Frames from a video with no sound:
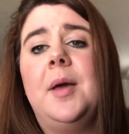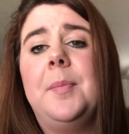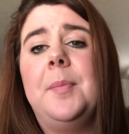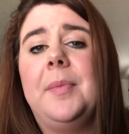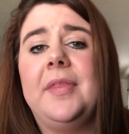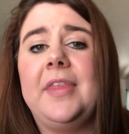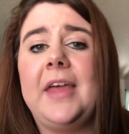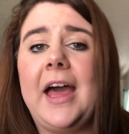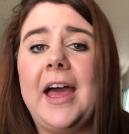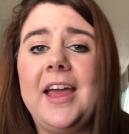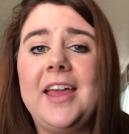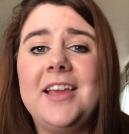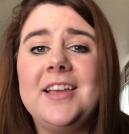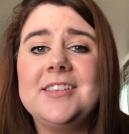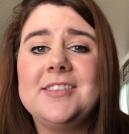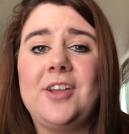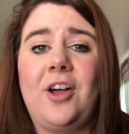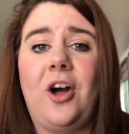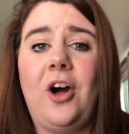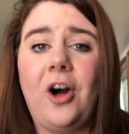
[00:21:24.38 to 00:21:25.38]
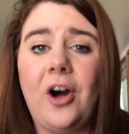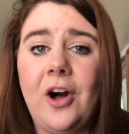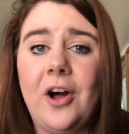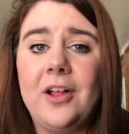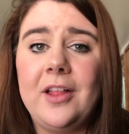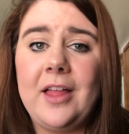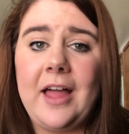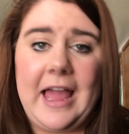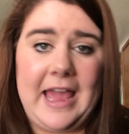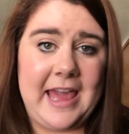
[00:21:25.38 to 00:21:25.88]
But that is
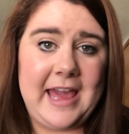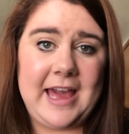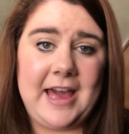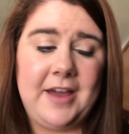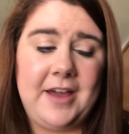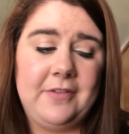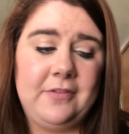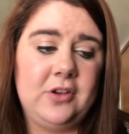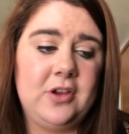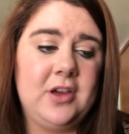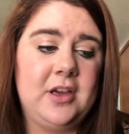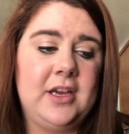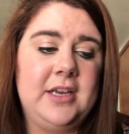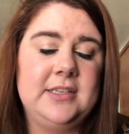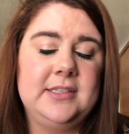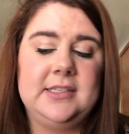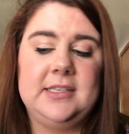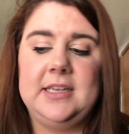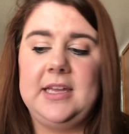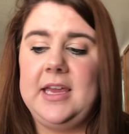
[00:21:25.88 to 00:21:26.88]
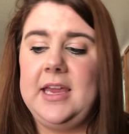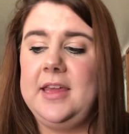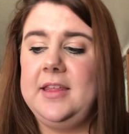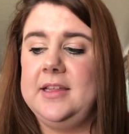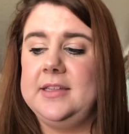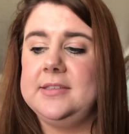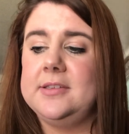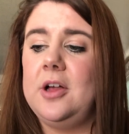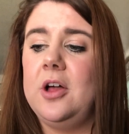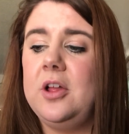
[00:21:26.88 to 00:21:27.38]
all I have for you guys today.
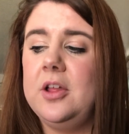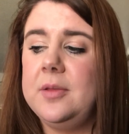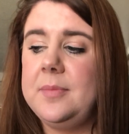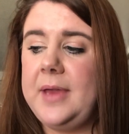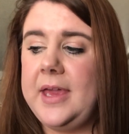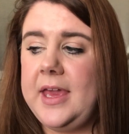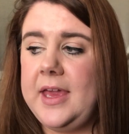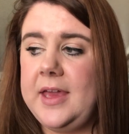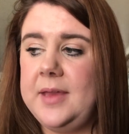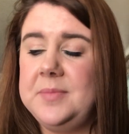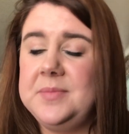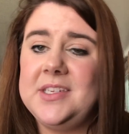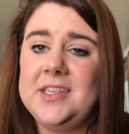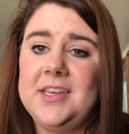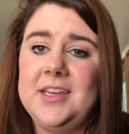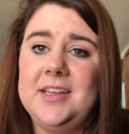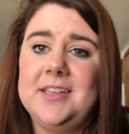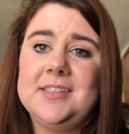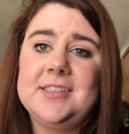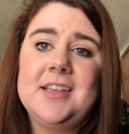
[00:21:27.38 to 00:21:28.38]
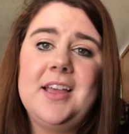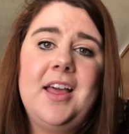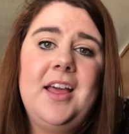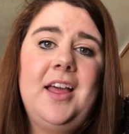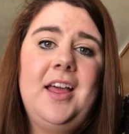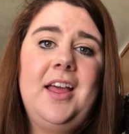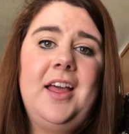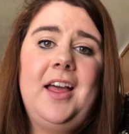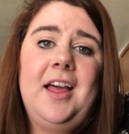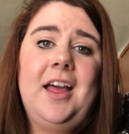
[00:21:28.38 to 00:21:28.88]
That's all my empties.
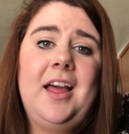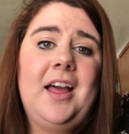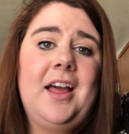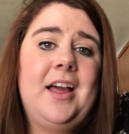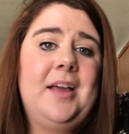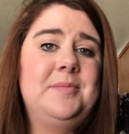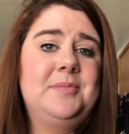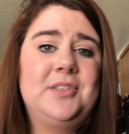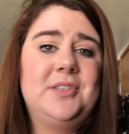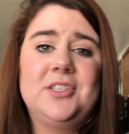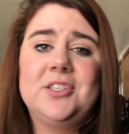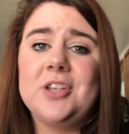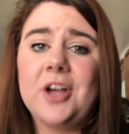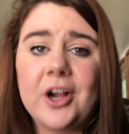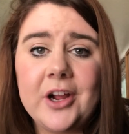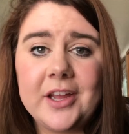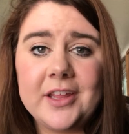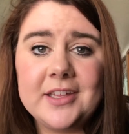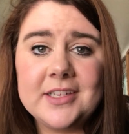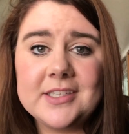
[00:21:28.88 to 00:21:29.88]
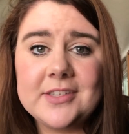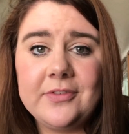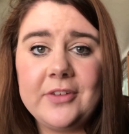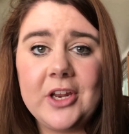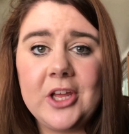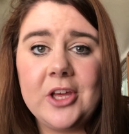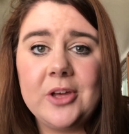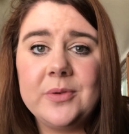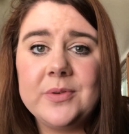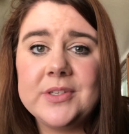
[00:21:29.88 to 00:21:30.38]
I'm sorry this
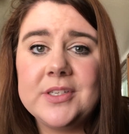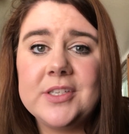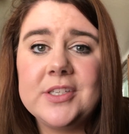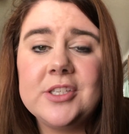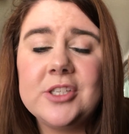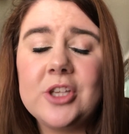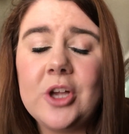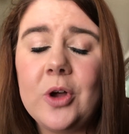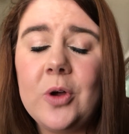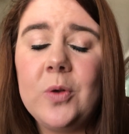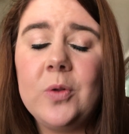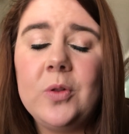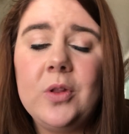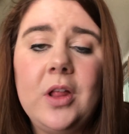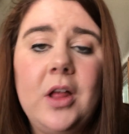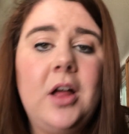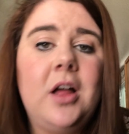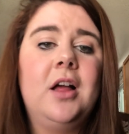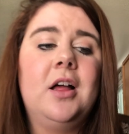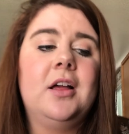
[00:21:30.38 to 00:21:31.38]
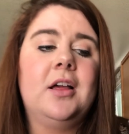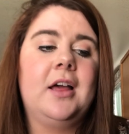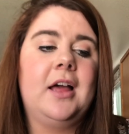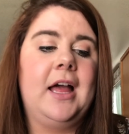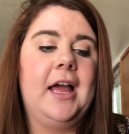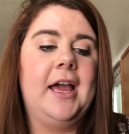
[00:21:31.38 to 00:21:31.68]
video was so long.